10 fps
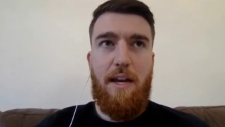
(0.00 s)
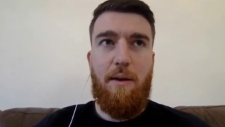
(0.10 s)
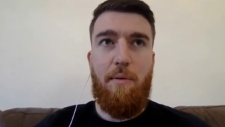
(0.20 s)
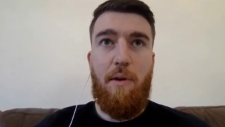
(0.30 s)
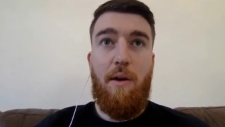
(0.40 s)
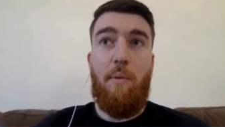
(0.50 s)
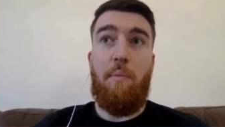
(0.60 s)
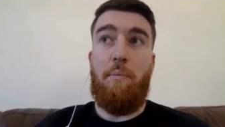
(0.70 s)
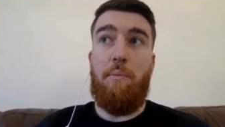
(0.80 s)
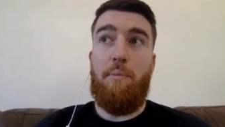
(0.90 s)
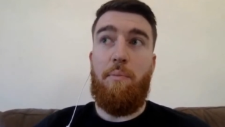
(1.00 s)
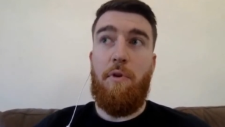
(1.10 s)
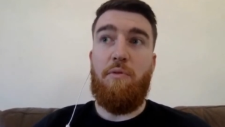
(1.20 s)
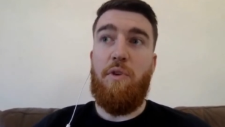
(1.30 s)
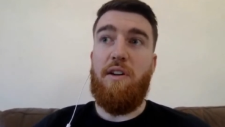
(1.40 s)
uh, but
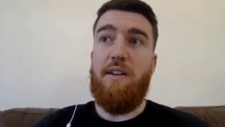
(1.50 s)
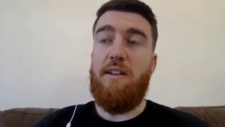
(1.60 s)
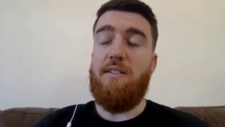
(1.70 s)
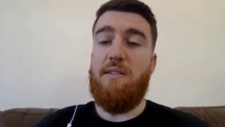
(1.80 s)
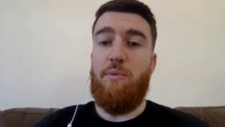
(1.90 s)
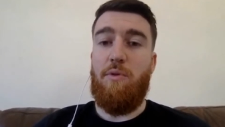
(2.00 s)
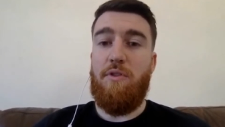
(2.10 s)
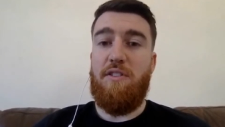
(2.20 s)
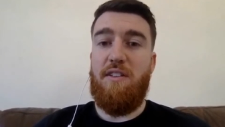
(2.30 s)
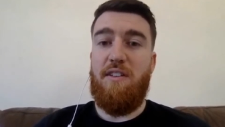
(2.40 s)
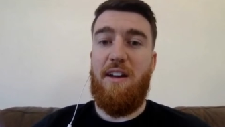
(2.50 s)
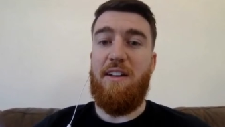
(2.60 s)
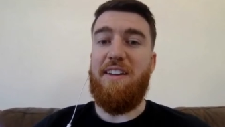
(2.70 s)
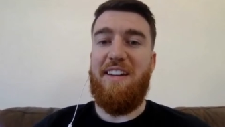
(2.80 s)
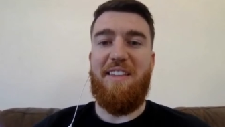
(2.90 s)
with a little support and
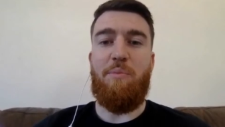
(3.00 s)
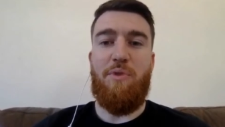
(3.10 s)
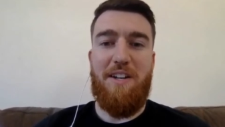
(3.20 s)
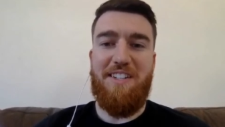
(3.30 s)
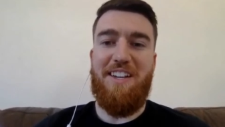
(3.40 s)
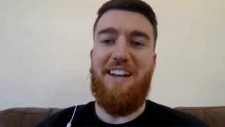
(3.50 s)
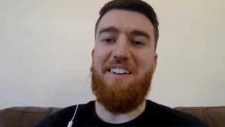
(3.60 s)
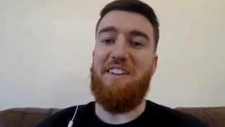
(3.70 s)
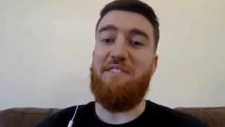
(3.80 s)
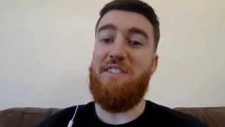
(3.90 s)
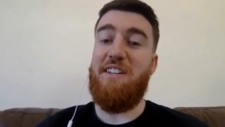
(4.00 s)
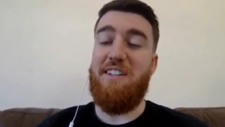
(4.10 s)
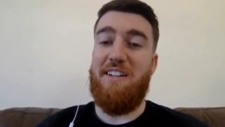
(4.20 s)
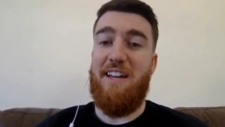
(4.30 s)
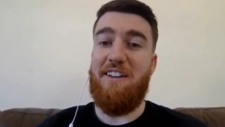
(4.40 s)
again that practicality of seeing
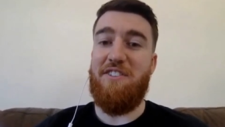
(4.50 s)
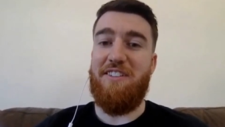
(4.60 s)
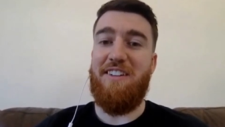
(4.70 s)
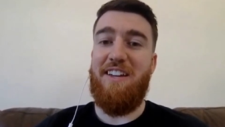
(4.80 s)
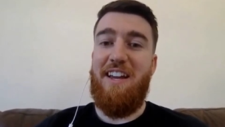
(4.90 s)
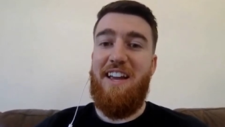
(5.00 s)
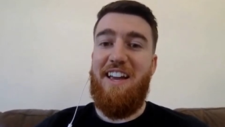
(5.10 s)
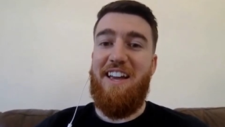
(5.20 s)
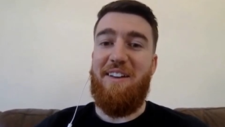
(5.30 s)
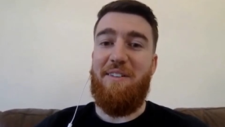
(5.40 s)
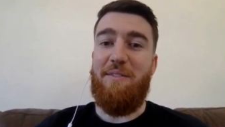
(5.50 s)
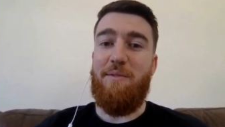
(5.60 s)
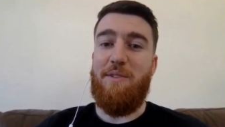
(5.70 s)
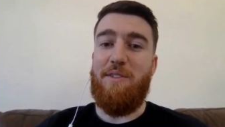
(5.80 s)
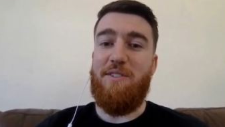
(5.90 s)
it in action.
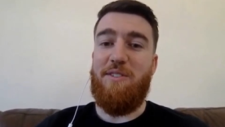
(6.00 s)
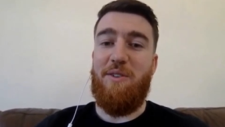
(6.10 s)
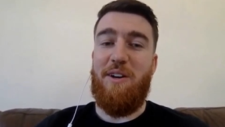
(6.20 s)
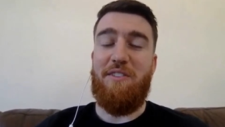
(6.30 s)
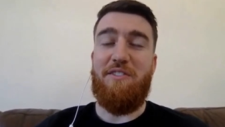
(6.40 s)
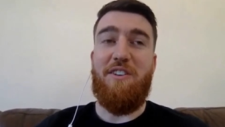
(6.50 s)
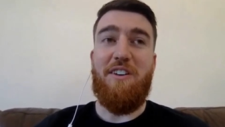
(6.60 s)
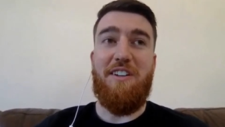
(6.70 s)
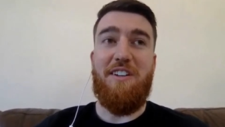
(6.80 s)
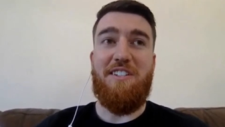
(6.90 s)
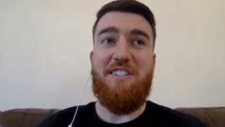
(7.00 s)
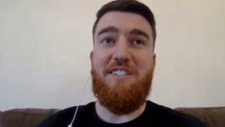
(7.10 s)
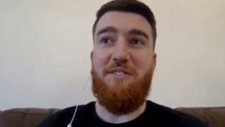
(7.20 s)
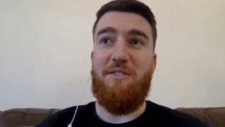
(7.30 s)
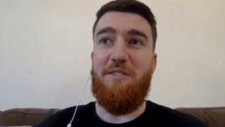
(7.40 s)
Um, so I've gone
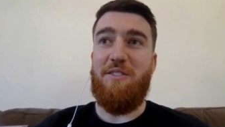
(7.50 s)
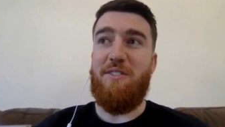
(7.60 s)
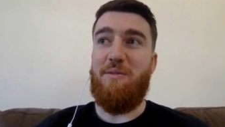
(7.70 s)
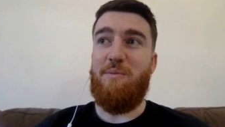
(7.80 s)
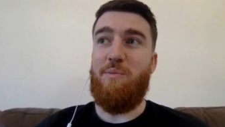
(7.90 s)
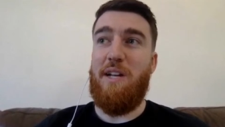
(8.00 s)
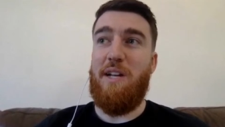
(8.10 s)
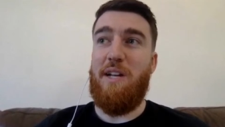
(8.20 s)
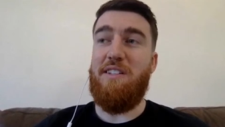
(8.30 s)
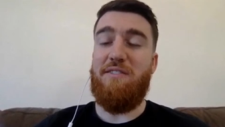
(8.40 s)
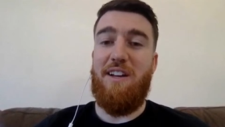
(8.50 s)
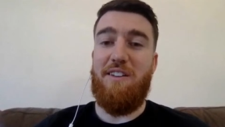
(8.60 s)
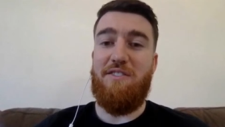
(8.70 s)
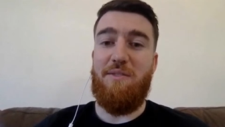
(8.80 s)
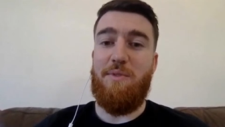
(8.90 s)
into plenty of
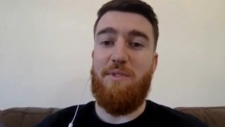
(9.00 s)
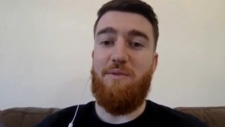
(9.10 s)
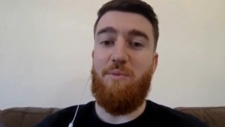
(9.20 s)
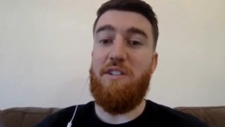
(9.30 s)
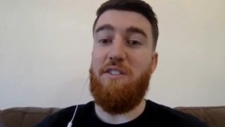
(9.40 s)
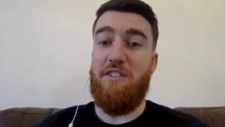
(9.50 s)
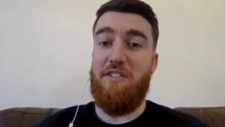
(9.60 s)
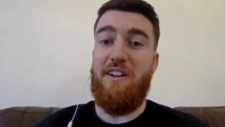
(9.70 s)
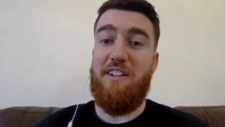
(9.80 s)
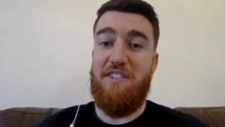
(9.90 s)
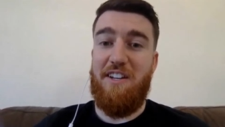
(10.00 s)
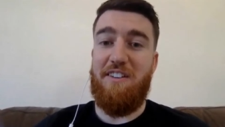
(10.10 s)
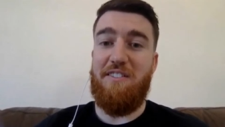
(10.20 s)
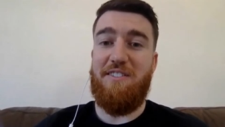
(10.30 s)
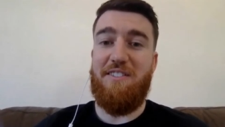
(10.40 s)
classrooms with other
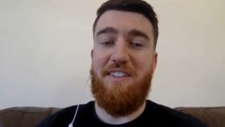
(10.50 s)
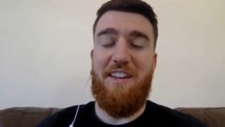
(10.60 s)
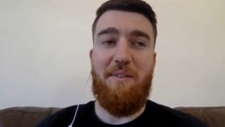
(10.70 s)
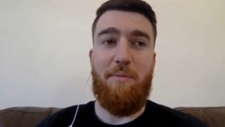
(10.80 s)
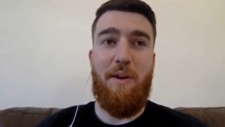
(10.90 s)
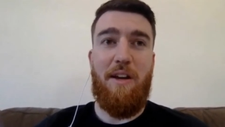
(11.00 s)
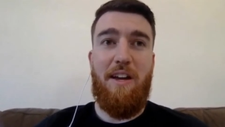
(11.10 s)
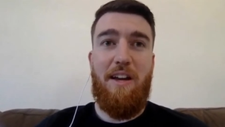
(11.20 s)
educators um,